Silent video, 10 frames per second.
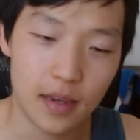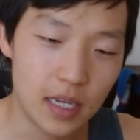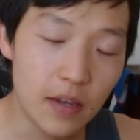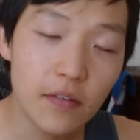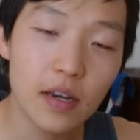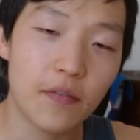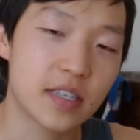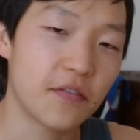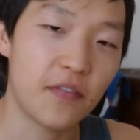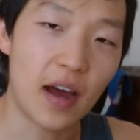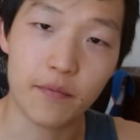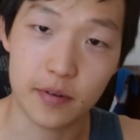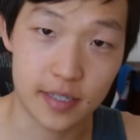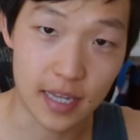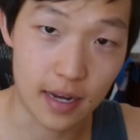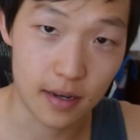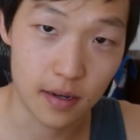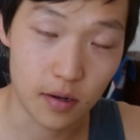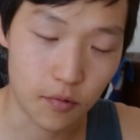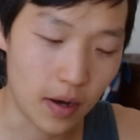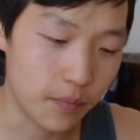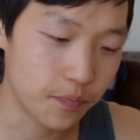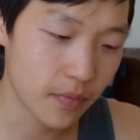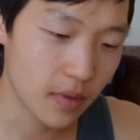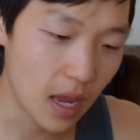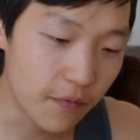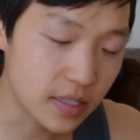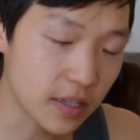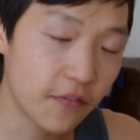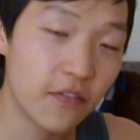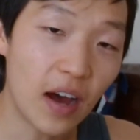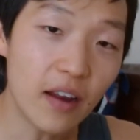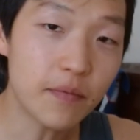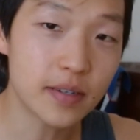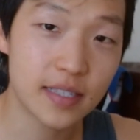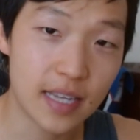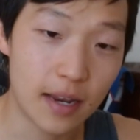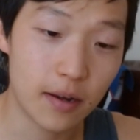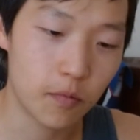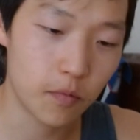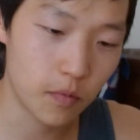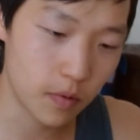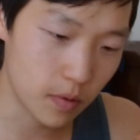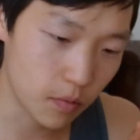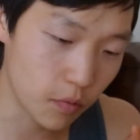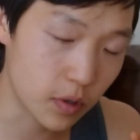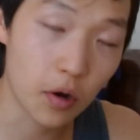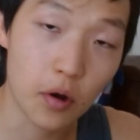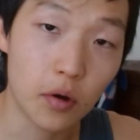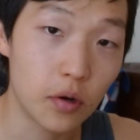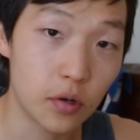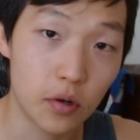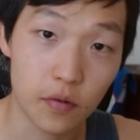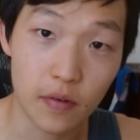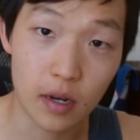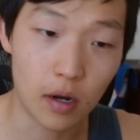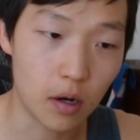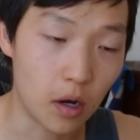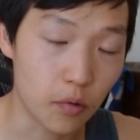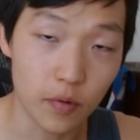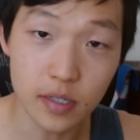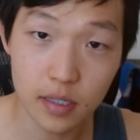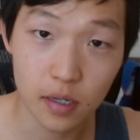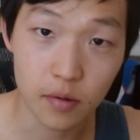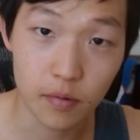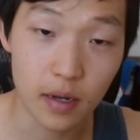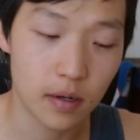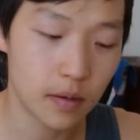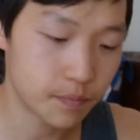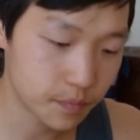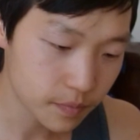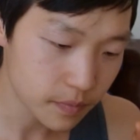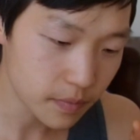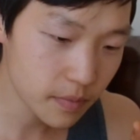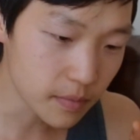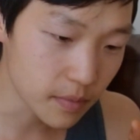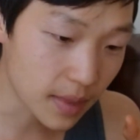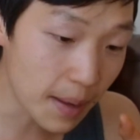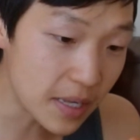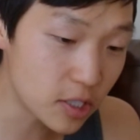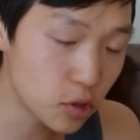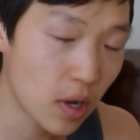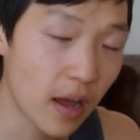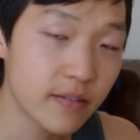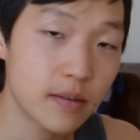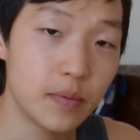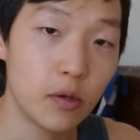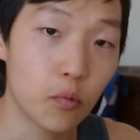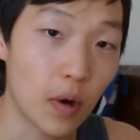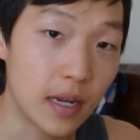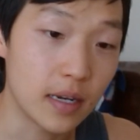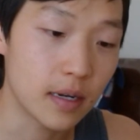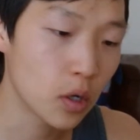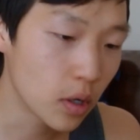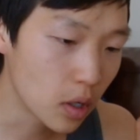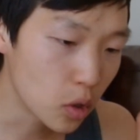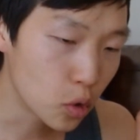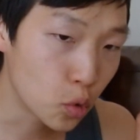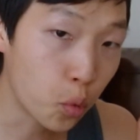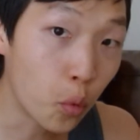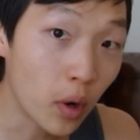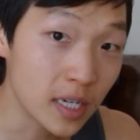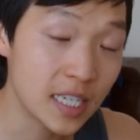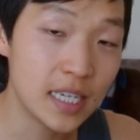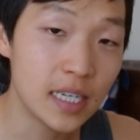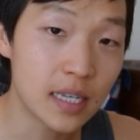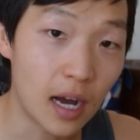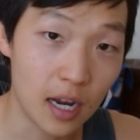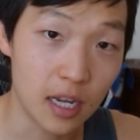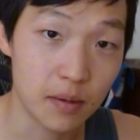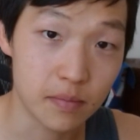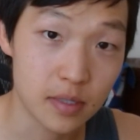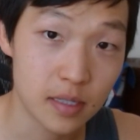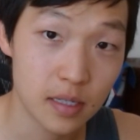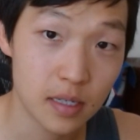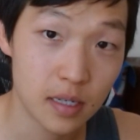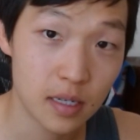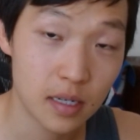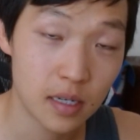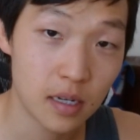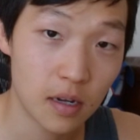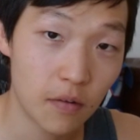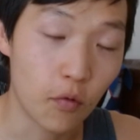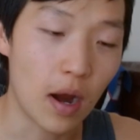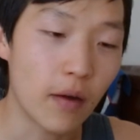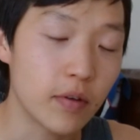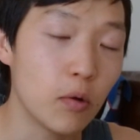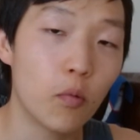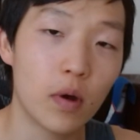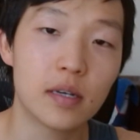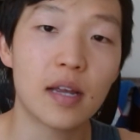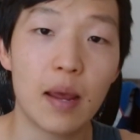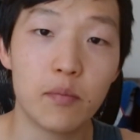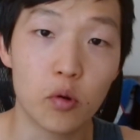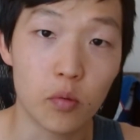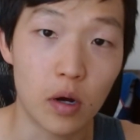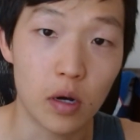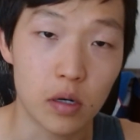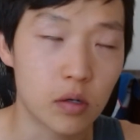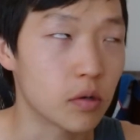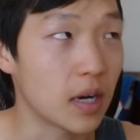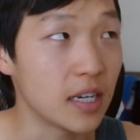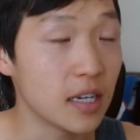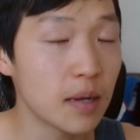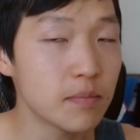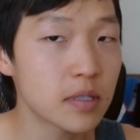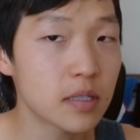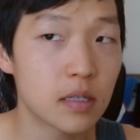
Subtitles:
Even if it's 5%, right? If it's a 5% return on your on risk, right? That means you have to be right 20 times for every one time you're wrong. 19 times?